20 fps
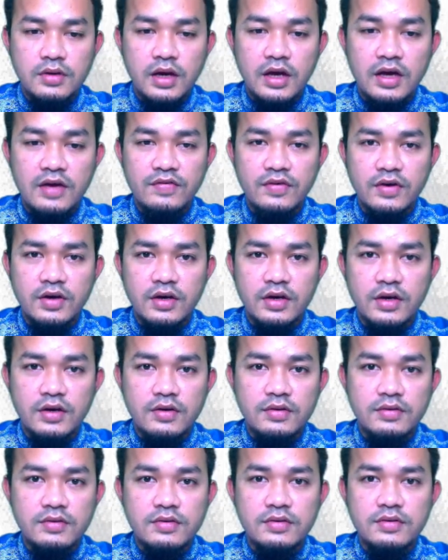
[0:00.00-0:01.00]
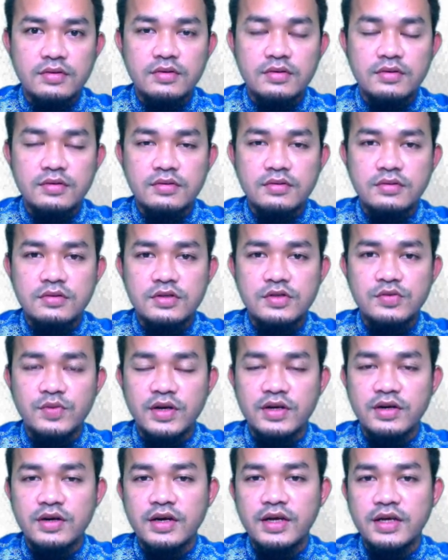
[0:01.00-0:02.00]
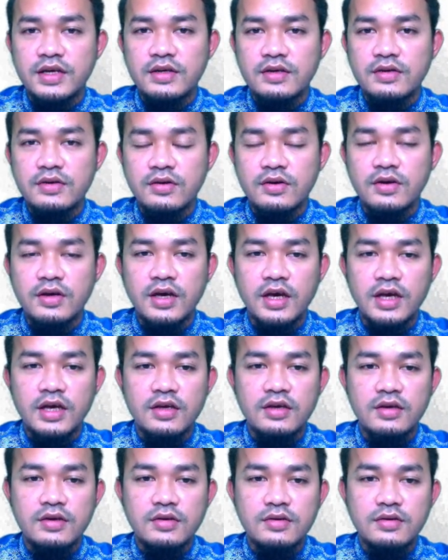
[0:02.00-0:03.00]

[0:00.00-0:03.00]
have this one, right? Okay,